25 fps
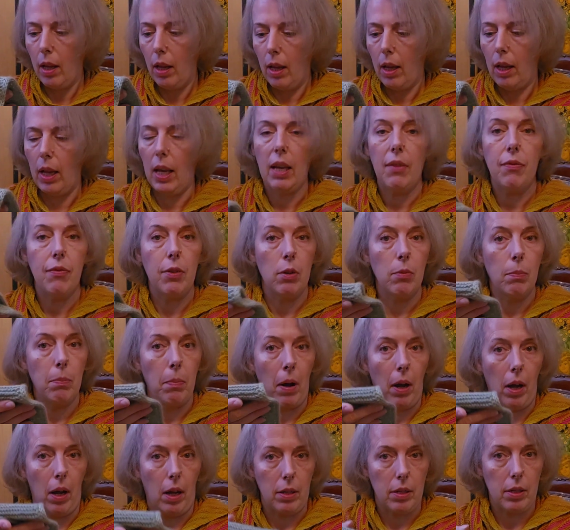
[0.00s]
if you
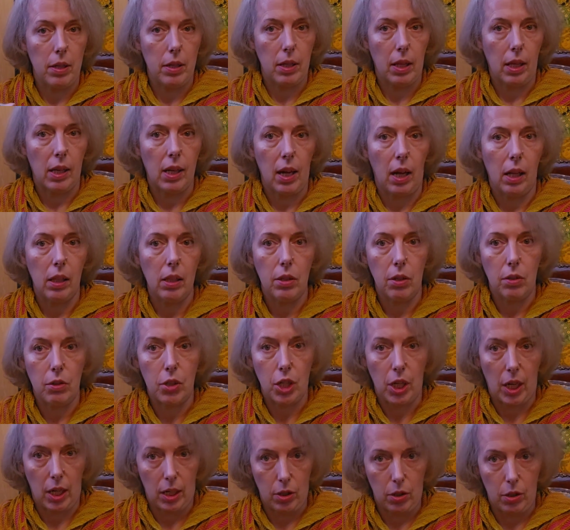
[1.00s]
pass the color
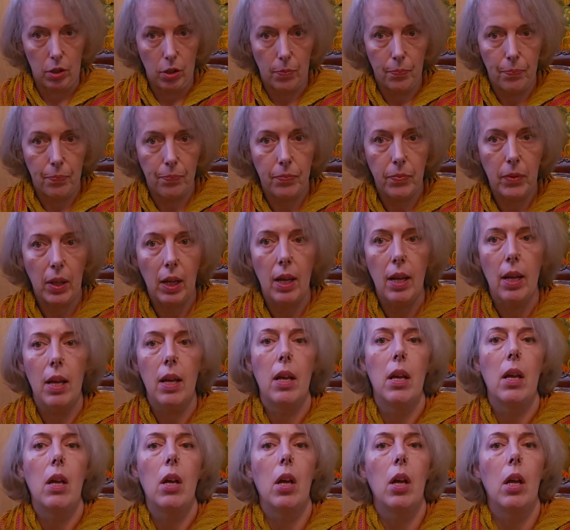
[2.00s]
change.
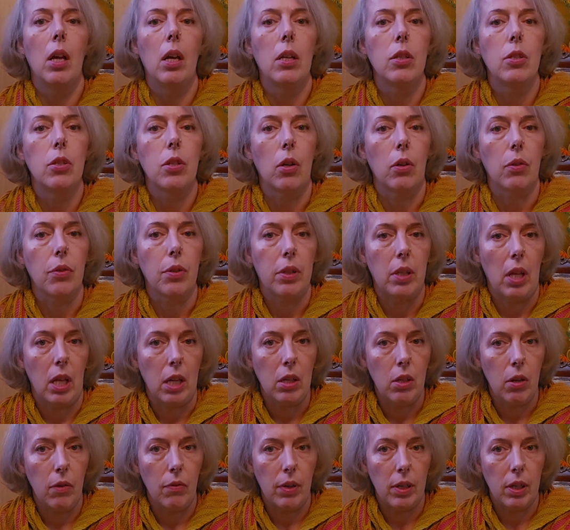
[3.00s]
So
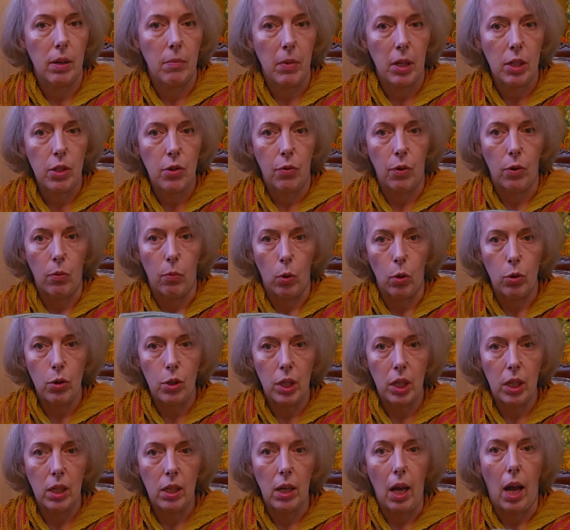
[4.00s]
thank you very much for
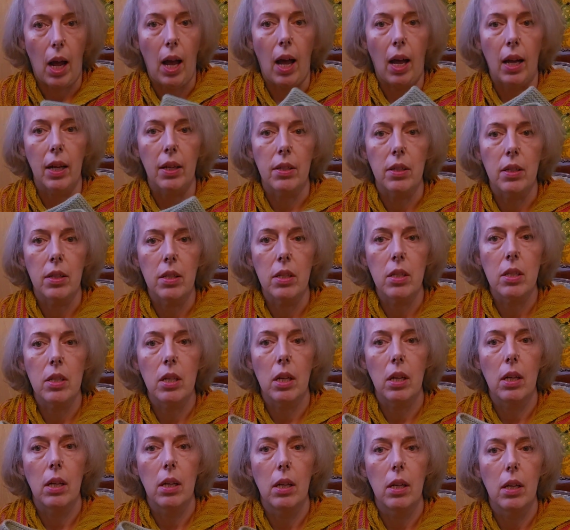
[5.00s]
watching, and
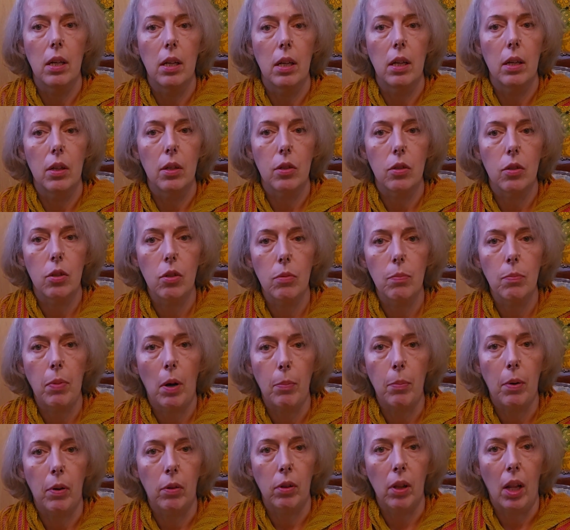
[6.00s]
do
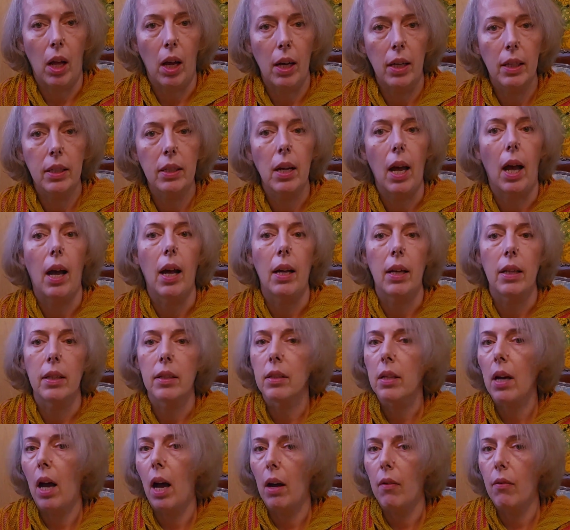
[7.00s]
pop online and
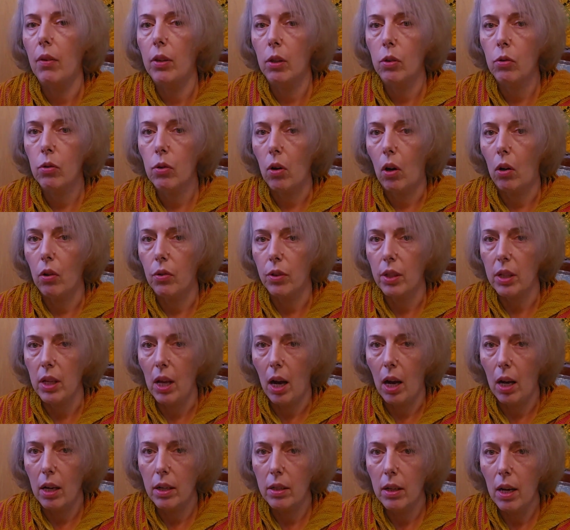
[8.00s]
have a look on the
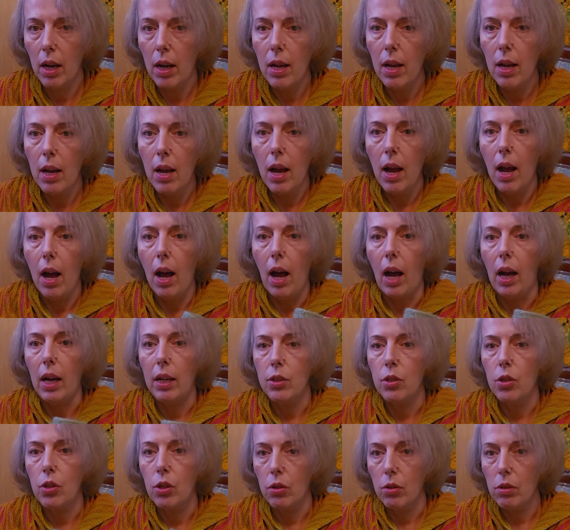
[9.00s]
yarn
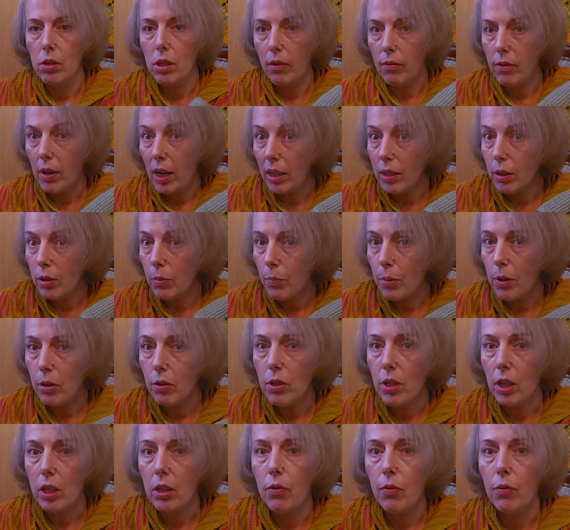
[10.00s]
and choose the right
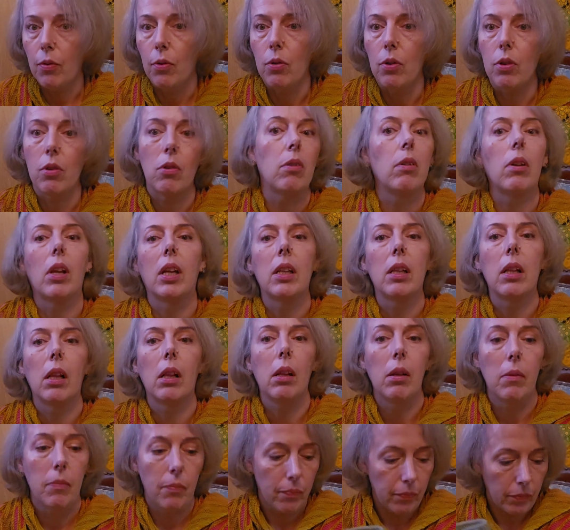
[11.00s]
project for your
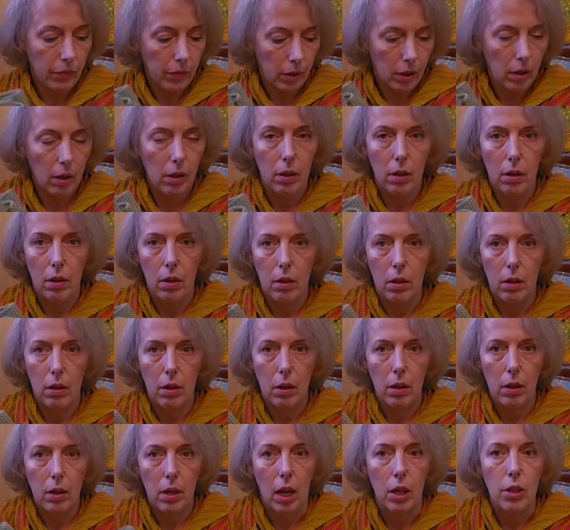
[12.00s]
little
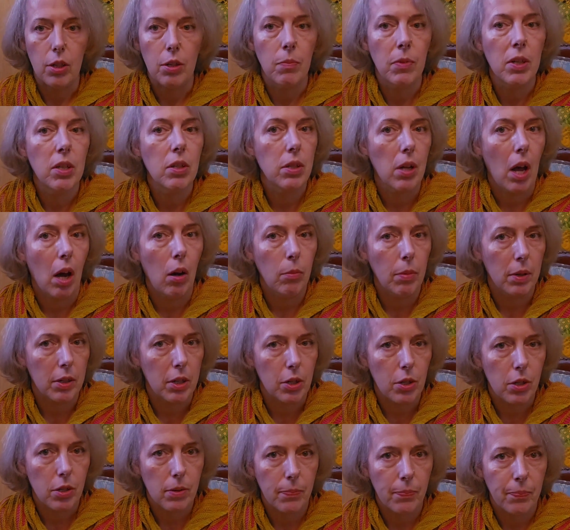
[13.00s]
cashmere
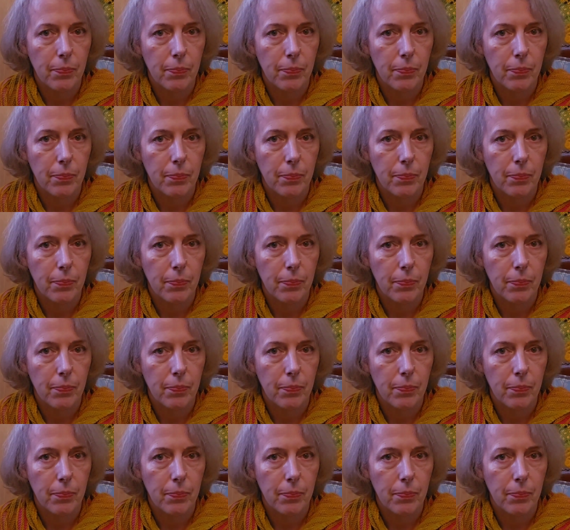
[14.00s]
zaubers.